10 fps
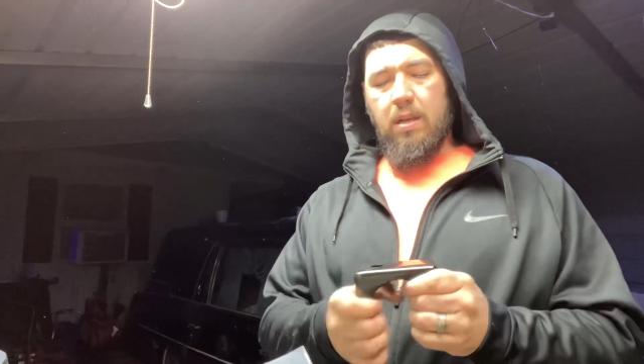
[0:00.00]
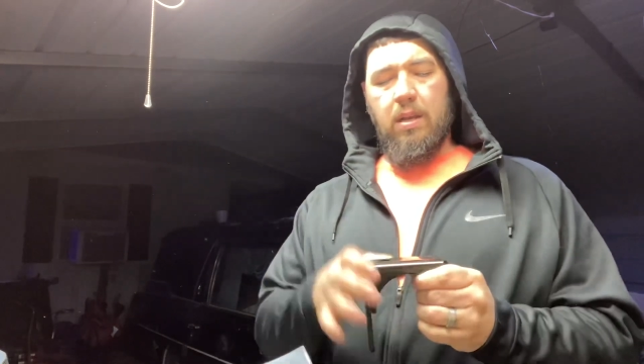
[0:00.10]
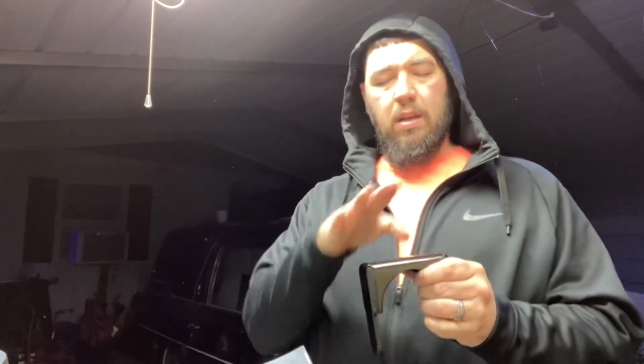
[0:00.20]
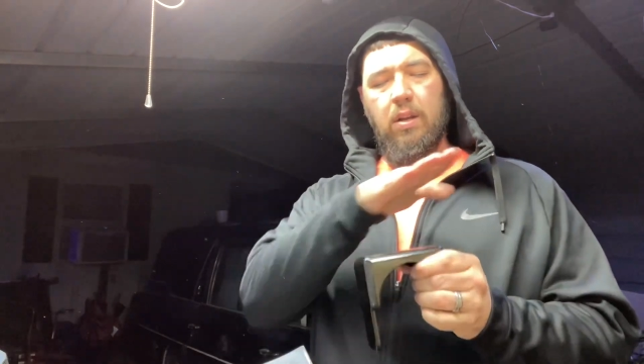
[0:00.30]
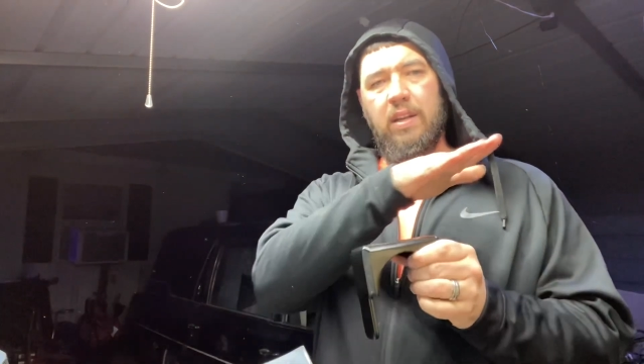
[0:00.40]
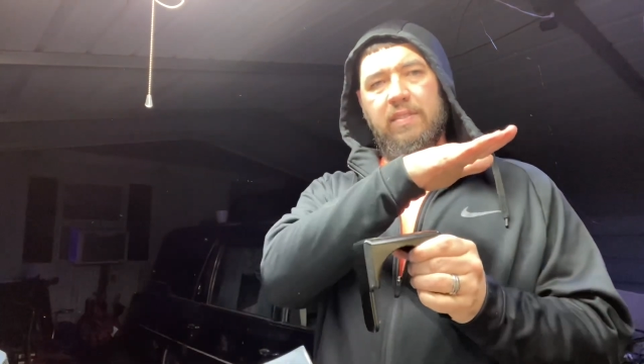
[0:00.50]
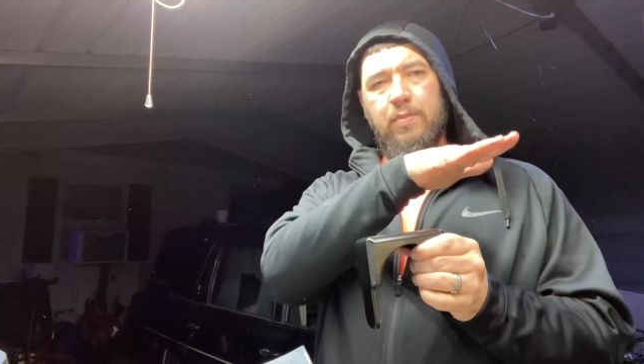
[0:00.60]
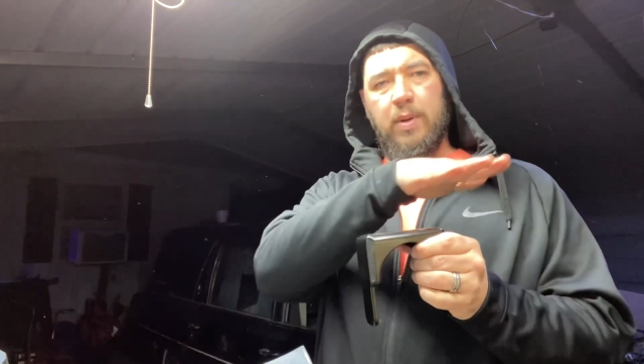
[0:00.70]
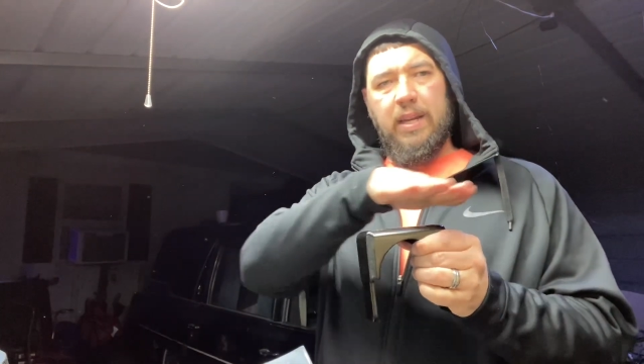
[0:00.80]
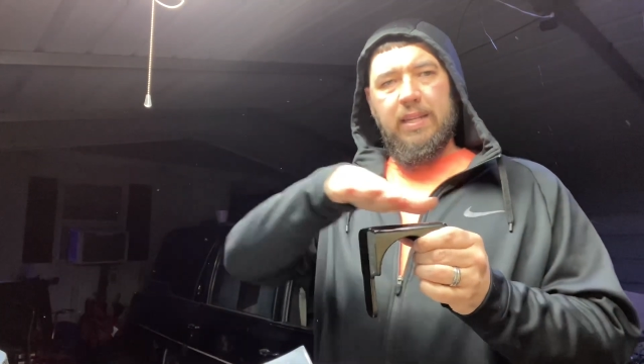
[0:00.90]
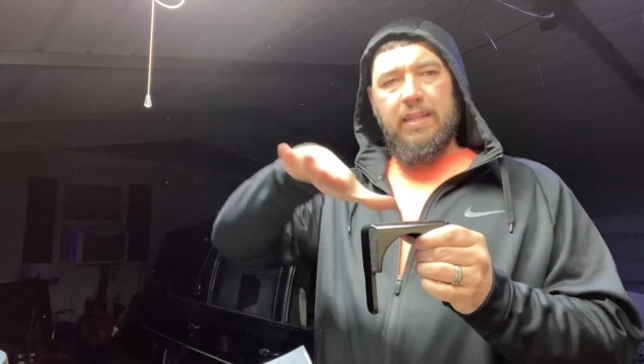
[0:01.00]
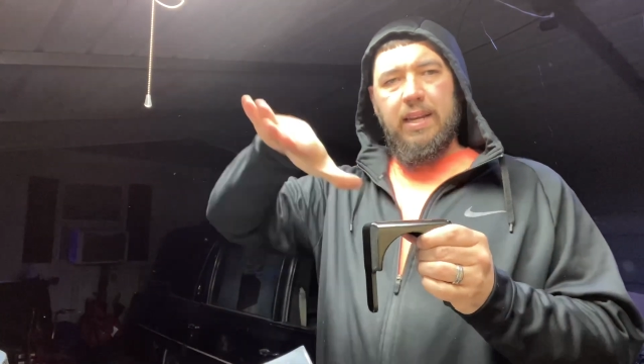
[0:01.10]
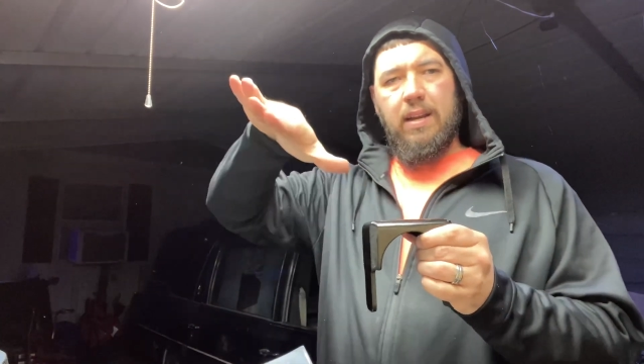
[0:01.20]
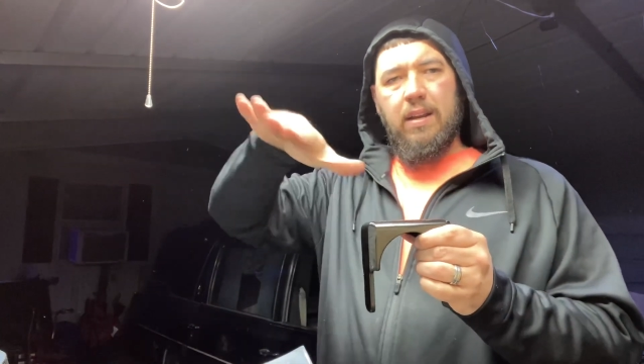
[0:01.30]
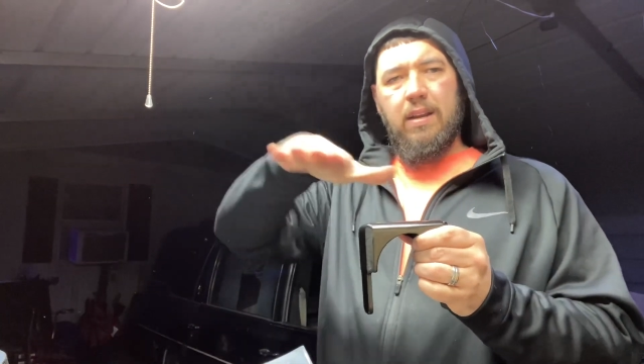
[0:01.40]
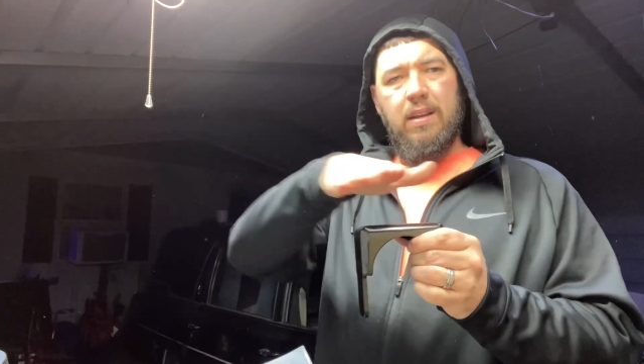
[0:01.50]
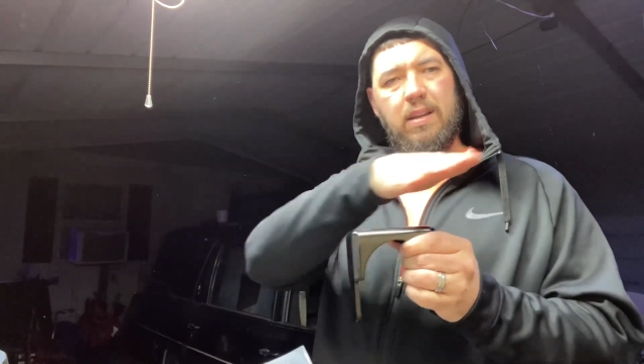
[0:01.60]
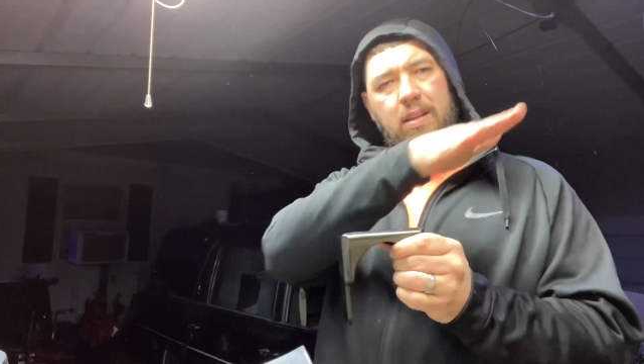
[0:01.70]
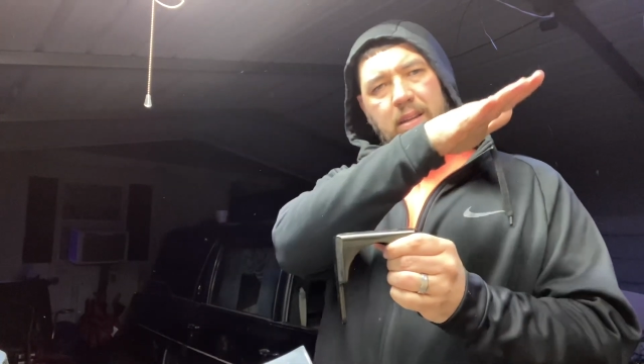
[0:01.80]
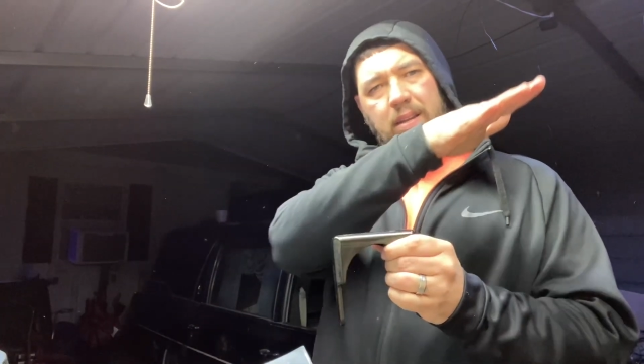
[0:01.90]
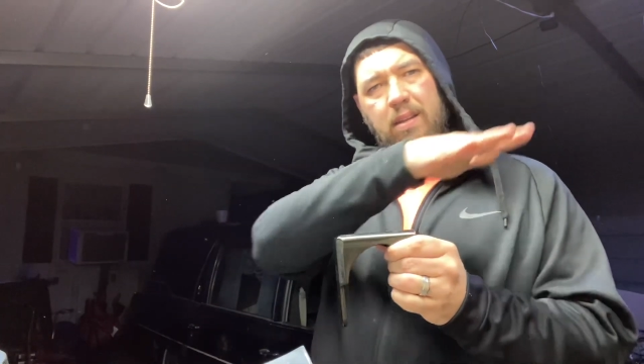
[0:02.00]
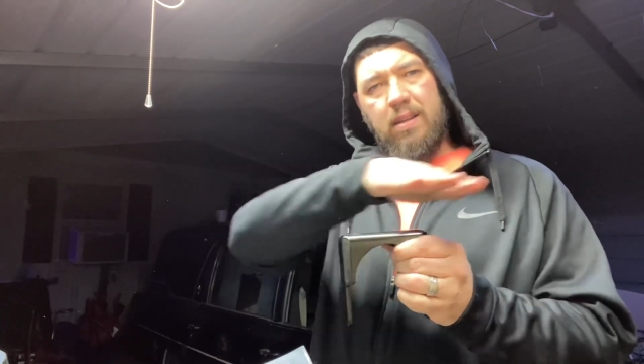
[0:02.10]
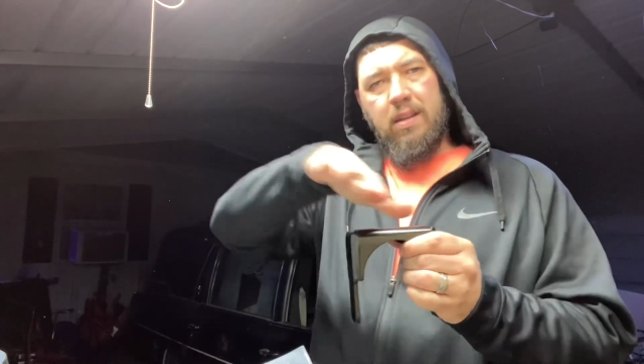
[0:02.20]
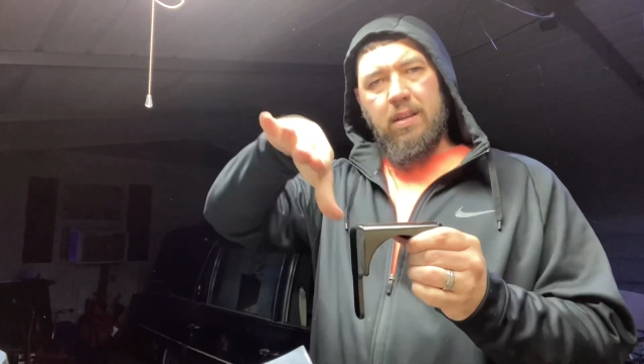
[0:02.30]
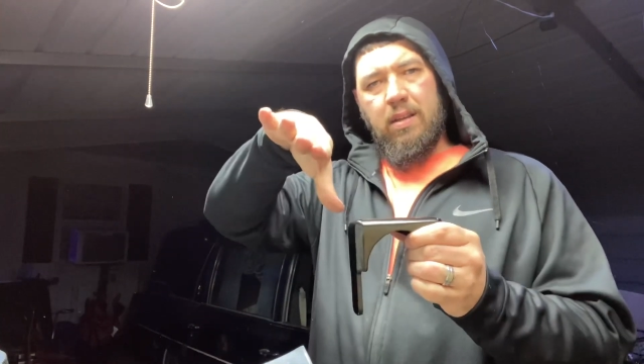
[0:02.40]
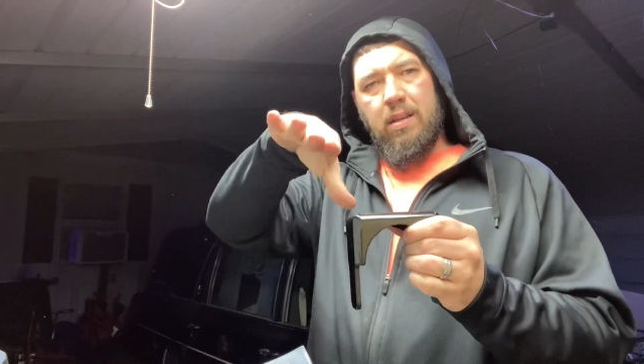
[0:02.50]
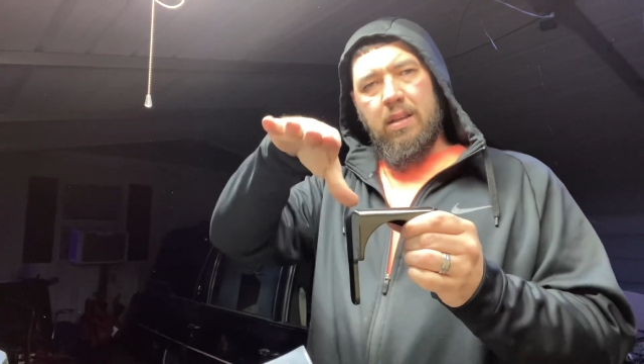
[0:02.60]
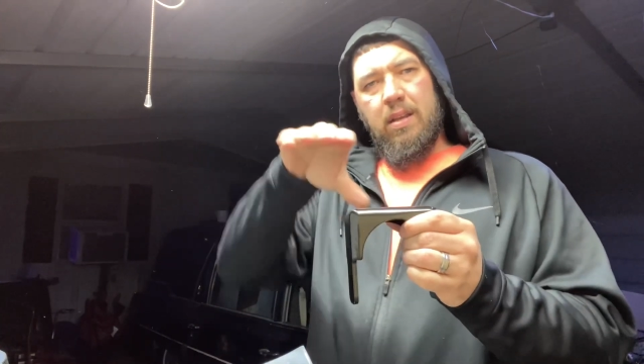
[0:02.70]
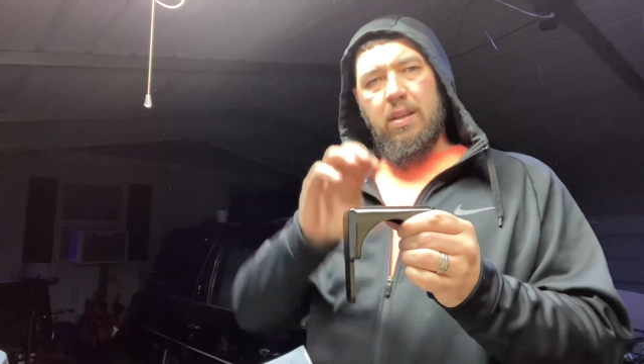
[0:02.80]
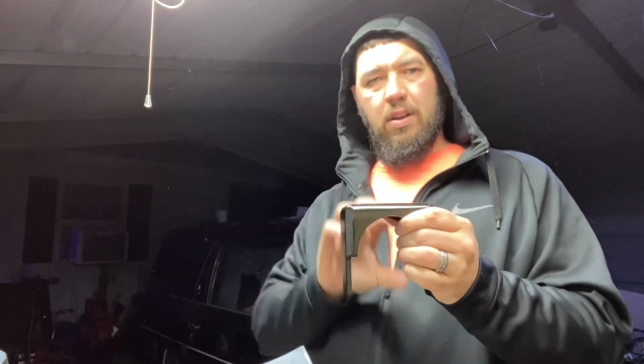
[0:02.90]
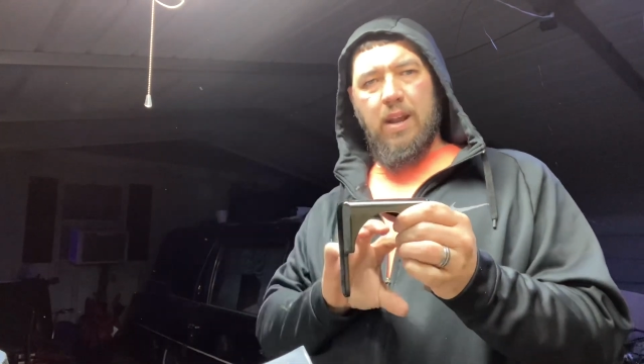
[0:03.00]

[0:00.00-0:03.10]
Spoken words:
your leaf spring is here, your